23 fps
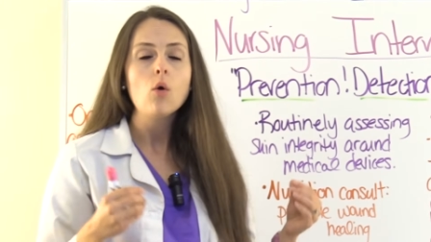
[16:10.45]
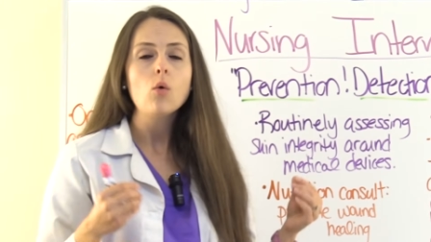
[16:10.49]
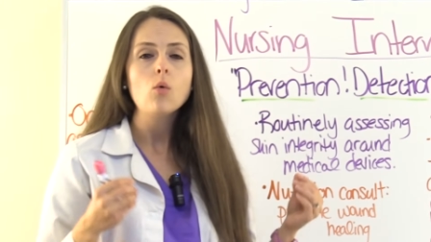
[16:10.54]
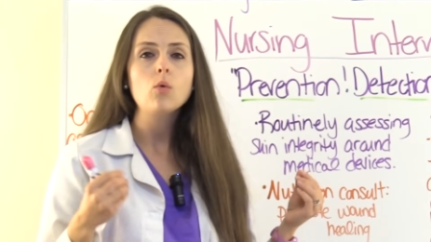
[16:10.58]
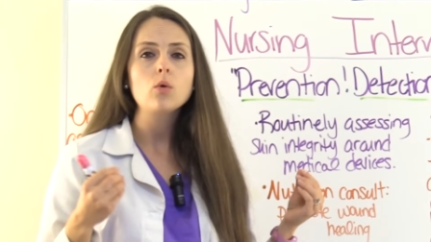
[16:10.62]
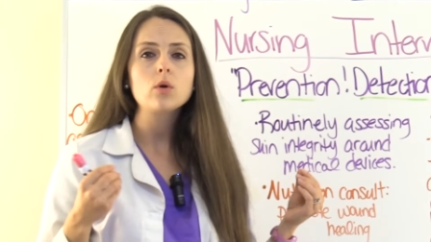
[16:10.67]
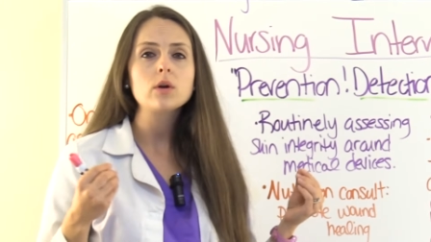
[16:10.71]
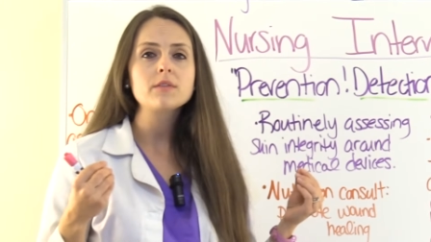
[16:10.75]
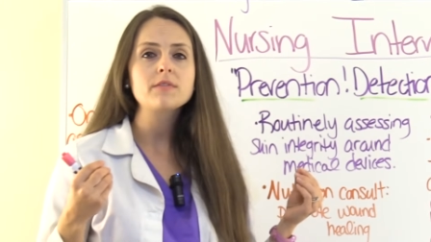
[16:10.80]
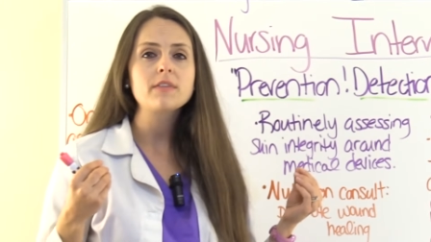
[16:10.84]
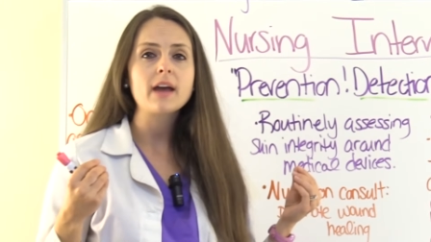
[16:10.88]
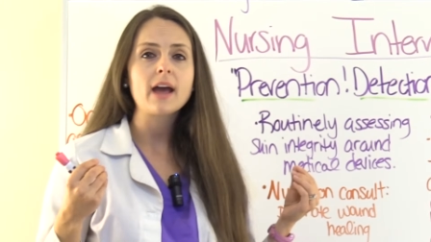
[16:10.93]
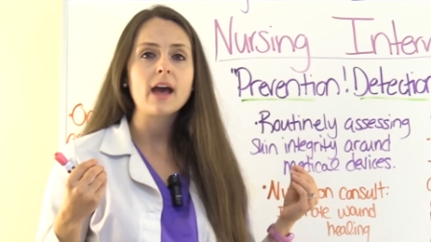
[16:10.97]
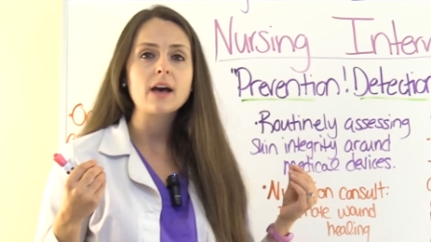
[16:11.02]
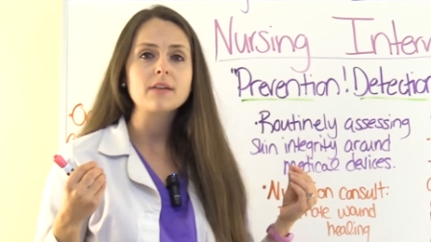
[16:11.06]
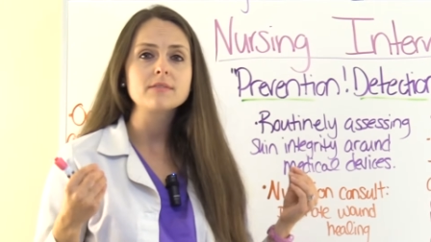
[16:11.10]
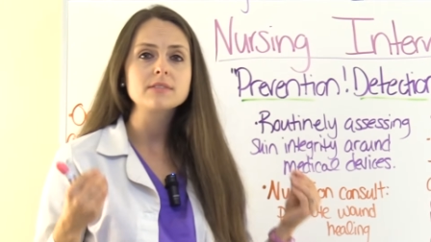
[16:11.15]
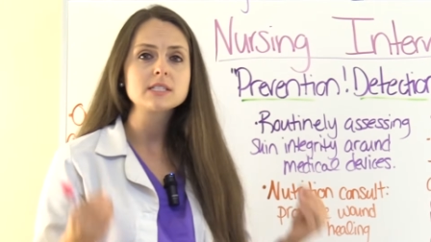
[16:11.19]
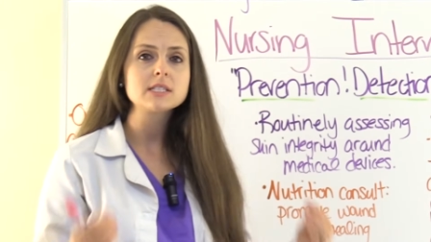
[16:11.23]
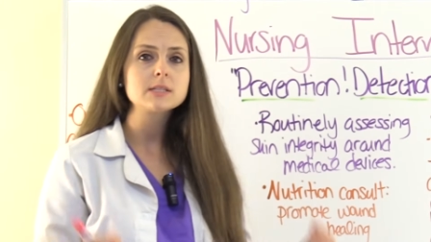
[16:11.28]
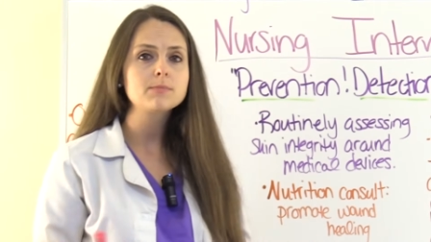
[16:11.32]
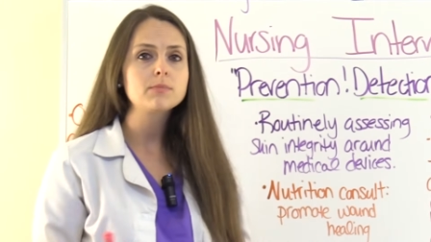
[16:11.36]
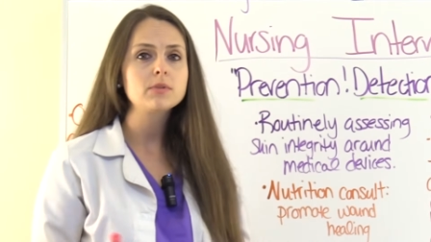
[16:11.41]
or if they
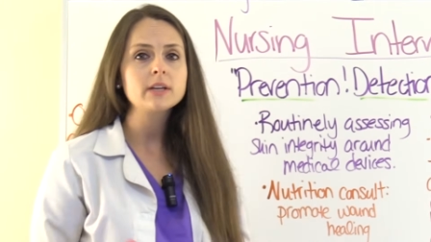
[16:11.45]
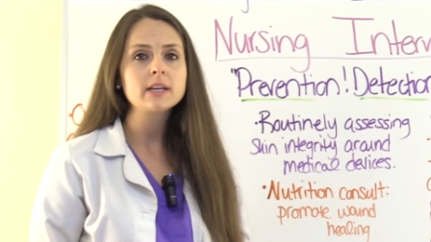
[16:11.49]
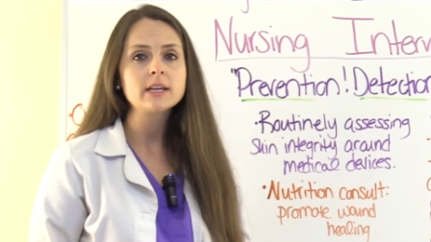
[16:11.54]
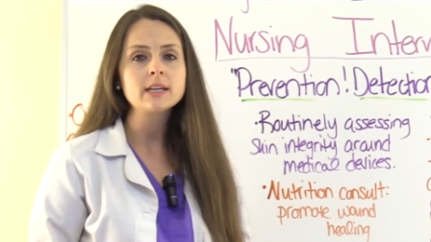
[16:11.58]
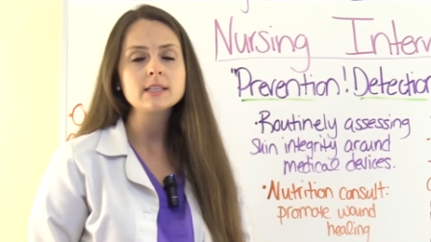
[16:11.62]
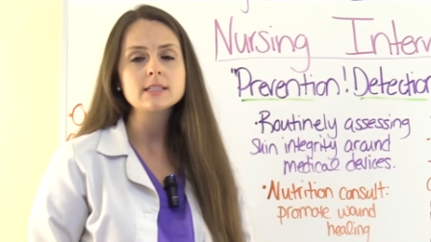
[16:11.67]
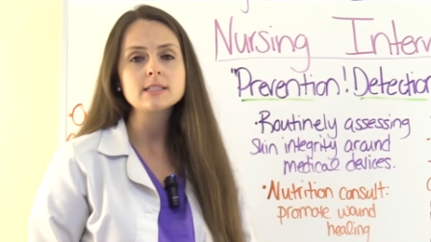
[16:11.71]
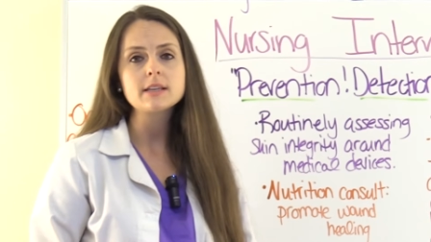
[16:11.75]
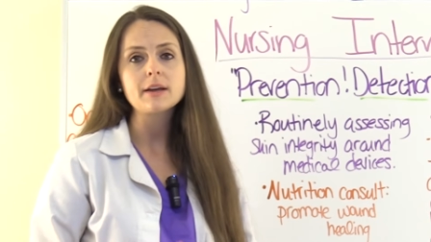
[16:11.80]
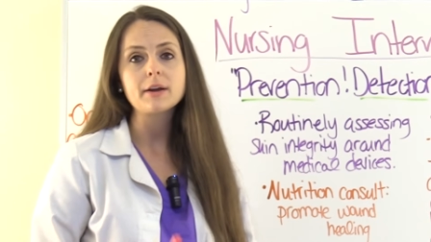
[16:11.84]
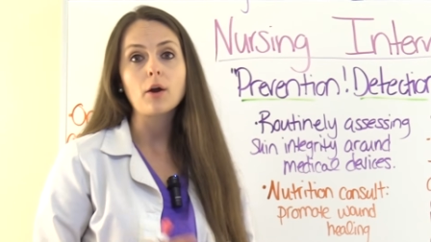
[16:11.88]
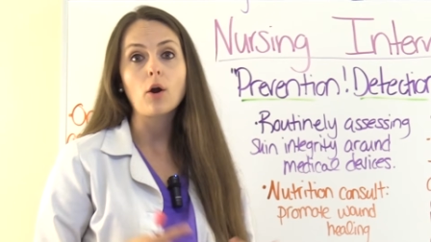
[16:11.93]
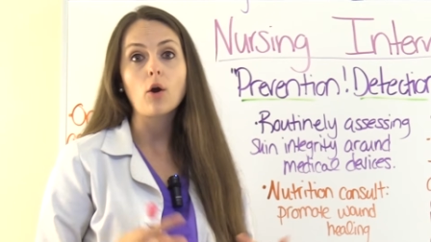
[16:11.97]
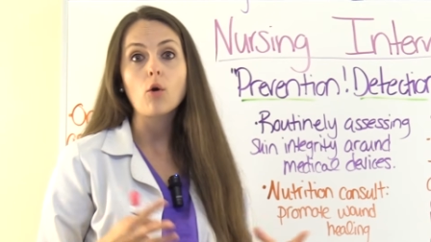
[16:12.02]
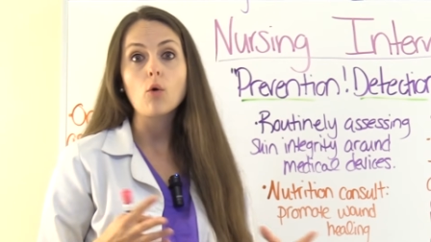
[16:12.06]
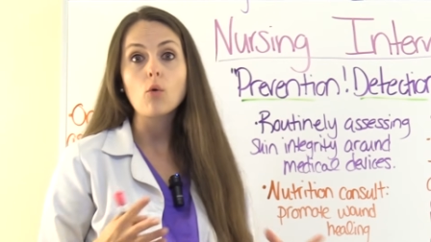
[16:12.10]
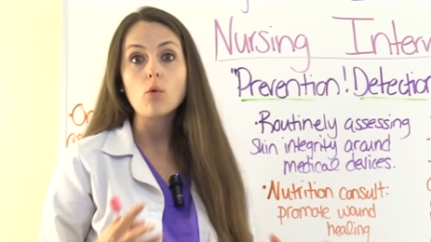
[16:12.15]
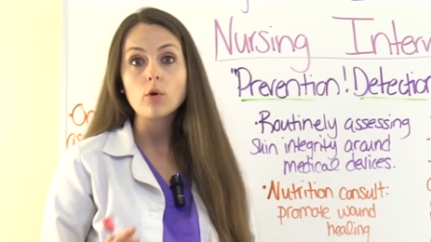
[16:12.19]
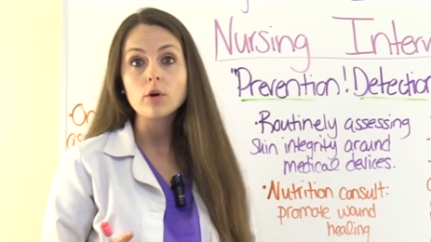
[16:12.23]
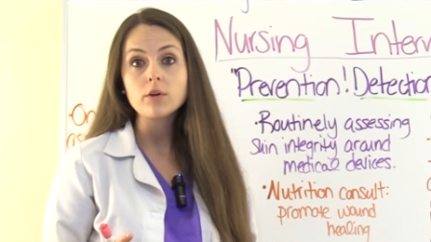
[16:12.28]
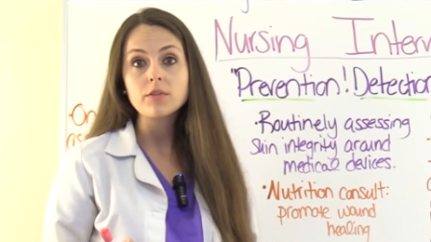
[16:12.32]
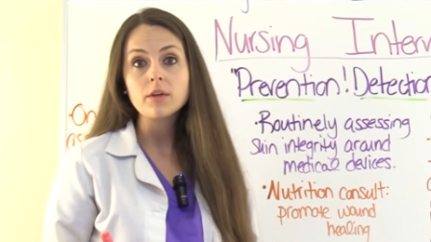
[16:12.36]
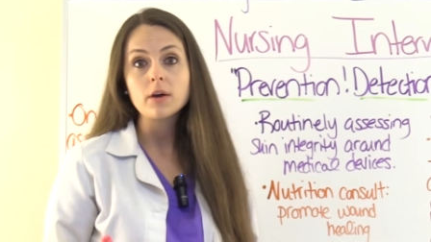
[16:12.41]
have splints like our
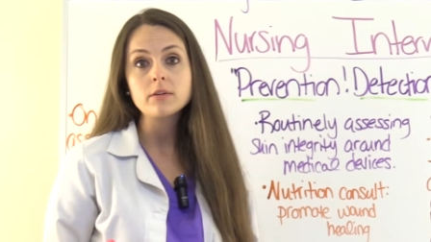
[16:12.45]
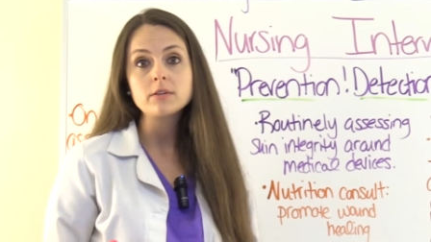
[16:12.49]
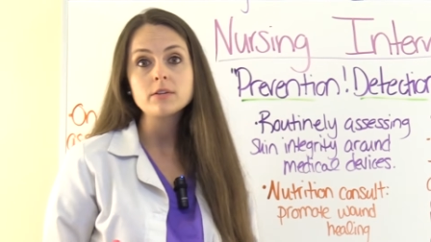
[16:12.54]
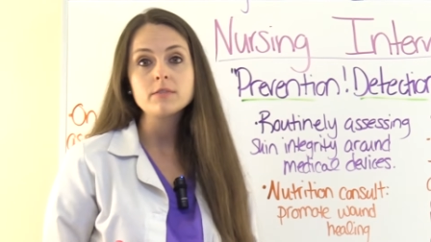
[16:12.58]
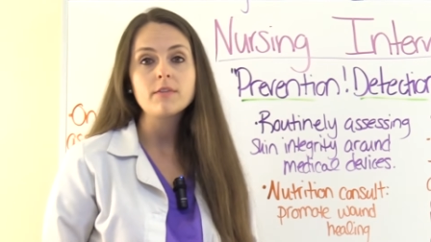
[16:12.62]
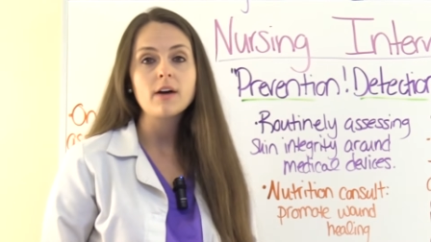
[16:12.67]
ortho